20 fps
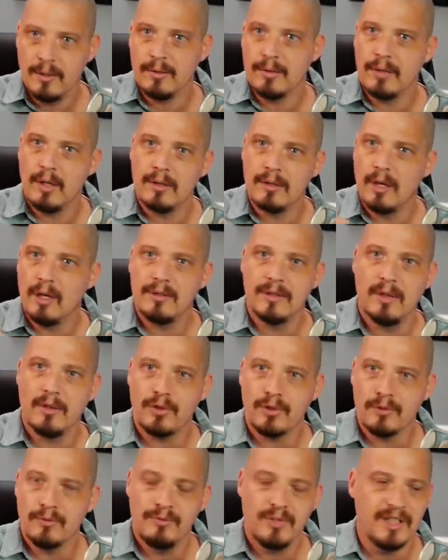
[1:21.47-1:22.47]

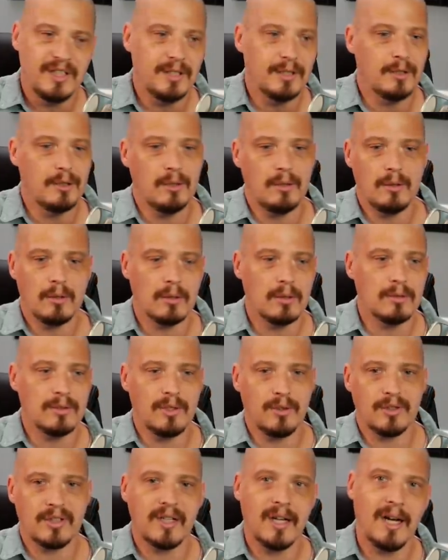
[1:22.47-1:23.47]
another video or
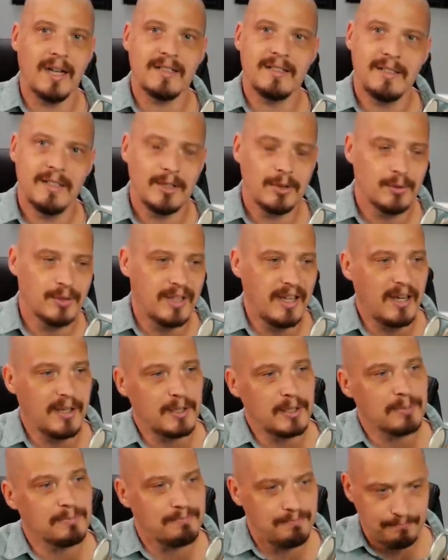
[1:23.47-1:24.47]
another content
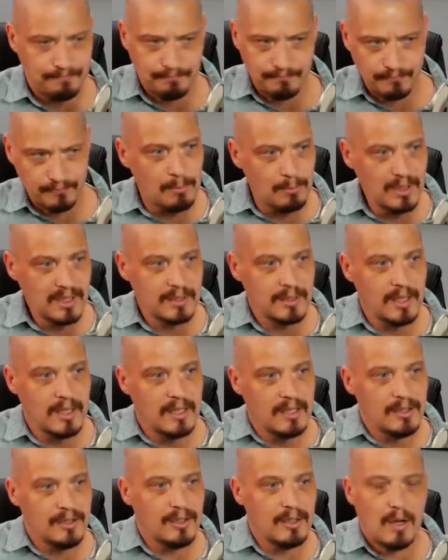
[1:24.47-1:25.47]
creator. But,
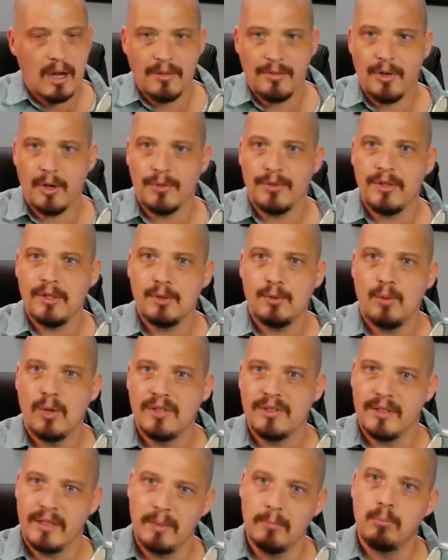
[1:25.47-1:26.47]
I thought this
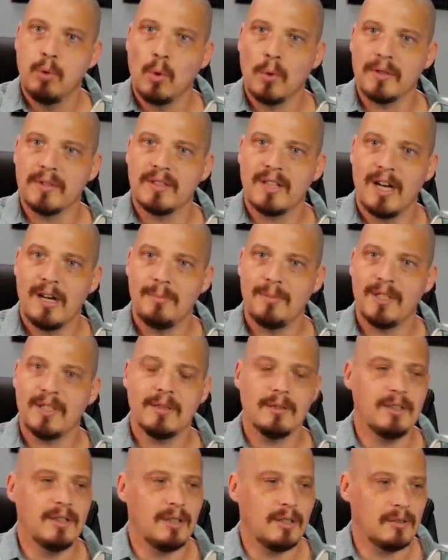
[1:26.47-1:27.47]
was an important
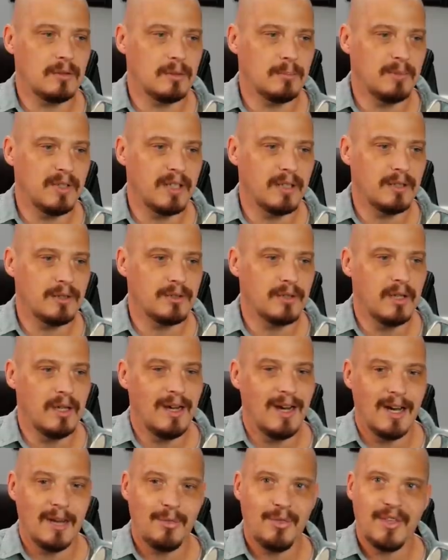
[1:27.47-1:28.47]
topic, because
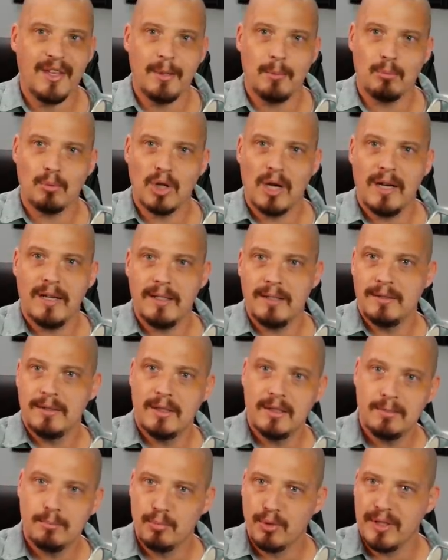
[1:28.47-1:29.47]
I think Bryan
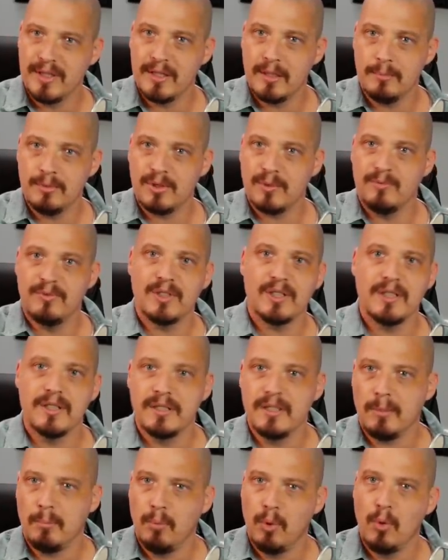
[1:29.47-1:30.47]
does bring up some
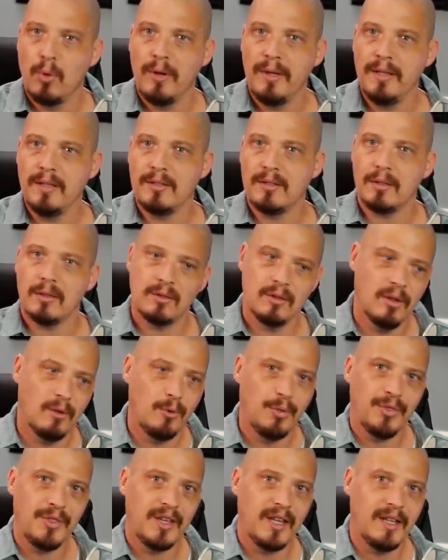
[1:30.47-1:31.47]
very good points,
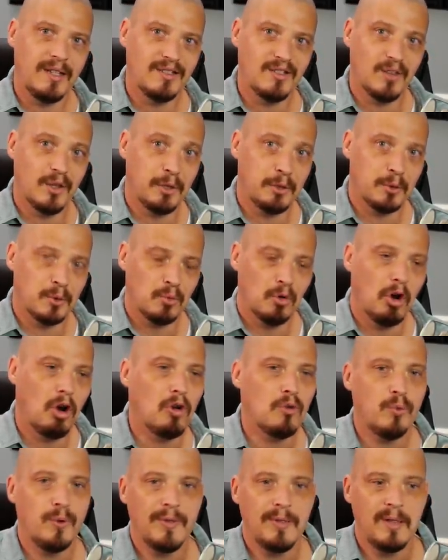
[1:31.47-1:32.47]
things that are
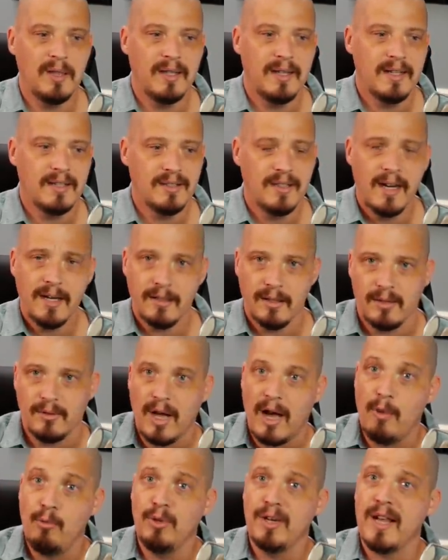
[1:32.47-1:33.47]
wrong with Linux. And
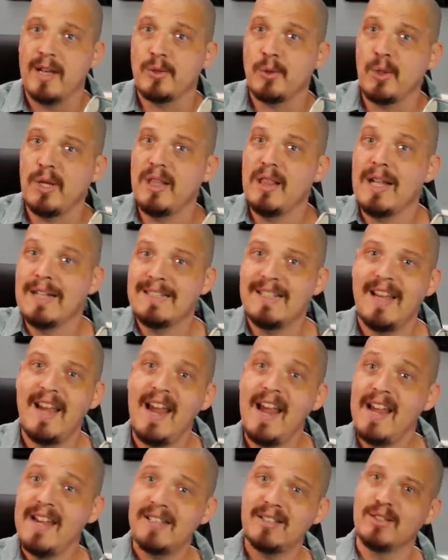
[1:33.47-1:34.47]
I would actually like
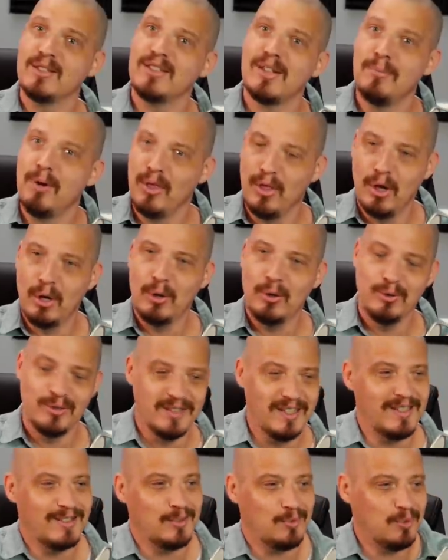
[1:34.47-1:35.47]
to add to some of
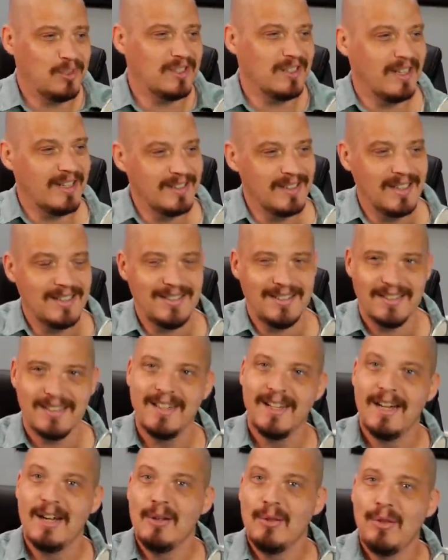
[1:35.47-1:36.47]
those as well. I'd like
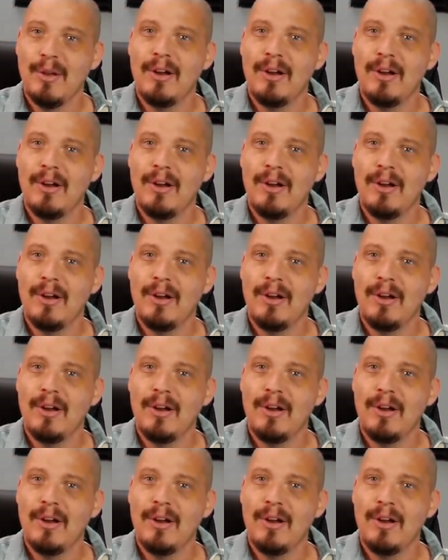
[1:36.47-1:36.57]
to